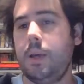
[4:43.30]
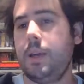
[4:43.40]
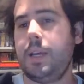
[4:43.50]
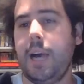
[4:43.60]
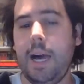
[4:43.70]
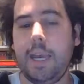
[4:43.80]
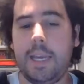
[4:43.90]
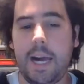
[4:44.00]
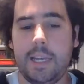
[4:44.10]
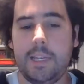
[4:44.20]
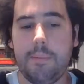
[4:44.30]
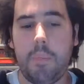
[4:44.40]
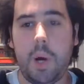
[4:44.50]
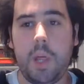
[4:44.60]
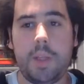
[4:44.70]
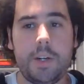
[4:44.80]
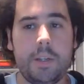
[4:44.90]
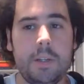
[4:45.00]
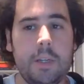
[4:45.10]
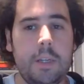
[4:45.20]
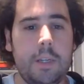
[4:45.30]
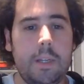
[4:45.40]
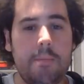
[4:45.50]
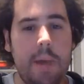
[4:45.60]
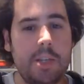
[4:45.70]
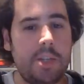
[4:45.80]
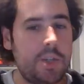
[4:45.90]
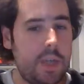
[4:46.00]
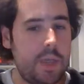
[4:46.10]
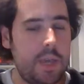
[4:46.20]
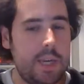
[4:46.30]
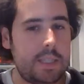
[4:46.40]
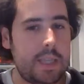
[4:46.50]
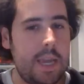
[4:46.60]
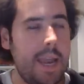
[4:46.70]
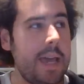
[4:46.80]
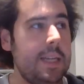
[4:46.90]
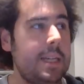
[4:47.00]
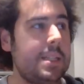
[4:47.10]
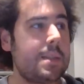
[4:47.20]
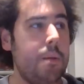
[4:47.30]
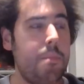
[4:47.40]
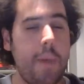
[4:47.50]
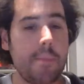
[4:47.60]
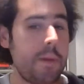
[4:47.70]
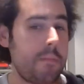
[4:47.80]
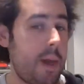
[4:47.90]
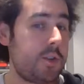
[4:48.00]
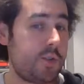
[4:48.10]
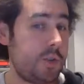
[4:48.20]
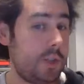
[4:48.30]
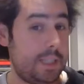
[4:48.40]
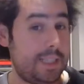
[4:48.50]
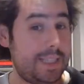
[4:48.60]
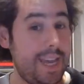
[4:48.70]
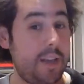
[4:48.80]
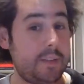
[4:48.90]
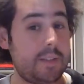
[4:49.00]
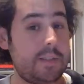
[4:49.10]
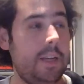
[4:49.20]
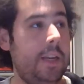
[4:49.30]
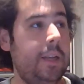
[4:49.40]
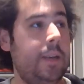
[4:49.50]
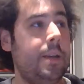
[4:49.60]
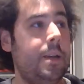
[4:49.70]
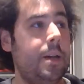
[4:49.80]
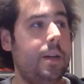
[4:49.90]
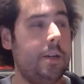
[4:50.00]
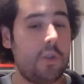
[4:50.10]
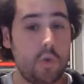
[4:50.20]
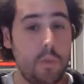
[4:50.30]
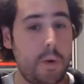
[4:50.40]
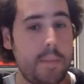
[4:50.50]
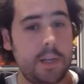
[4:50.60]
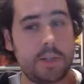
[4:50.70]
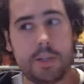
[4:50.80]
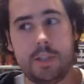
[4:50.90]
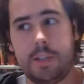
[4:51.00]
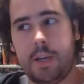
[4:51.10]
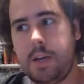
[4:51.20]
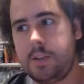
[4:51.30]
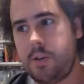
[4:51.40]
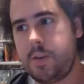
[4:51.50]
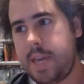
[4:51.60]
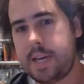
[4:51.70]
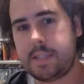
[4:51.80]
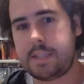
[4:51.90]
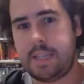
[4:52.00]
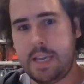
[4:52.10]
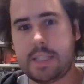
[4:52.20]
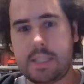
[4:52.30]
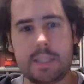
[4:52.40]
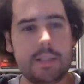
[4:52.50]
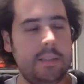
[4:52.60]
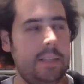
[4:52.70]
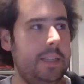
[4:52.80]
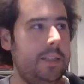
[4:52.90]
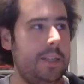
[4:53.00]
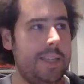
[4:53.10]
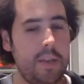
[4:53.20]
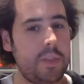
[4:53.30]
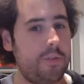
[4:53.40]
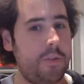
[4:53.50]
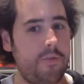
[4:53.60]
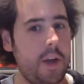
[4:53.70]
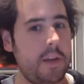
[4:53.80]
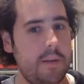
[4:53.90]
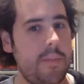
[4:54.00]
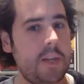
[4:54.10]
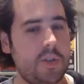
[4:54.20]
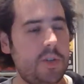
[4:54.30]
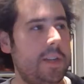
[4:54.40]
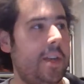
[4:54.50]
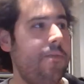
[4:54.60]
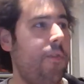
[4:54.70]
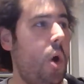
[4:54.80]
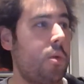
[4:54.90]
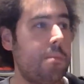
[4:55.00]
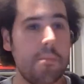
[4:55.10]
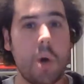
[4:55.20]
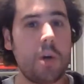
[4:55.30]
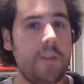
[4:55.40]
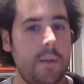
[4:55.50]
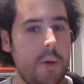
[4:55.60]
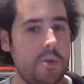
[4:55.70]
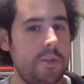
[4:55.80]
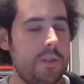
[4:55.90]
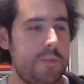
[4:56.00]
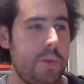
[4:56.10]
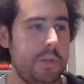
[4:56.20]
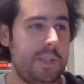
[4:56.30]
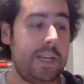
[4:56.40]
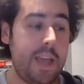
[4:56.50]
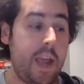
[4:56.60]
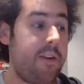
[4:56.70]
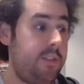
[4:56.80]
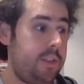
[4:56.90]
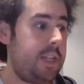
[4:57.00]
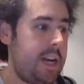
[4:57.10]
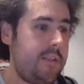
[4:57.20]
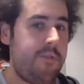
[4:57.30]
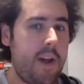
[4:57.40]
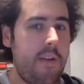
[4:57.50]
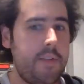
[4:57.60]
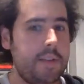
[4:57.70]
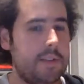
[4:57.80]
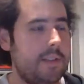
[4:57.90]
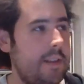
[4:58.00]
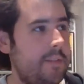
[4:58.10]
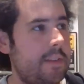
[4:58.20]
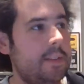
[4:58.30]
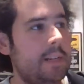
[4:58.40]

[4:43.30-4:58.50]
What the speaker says: guy kind of bothered mentioning this, and that is the baby Metroid deaths in Super Metroid. So yes, this, like, the death of a fucking Metroid evoked more of an emotional response than that in Final Fantasy VII.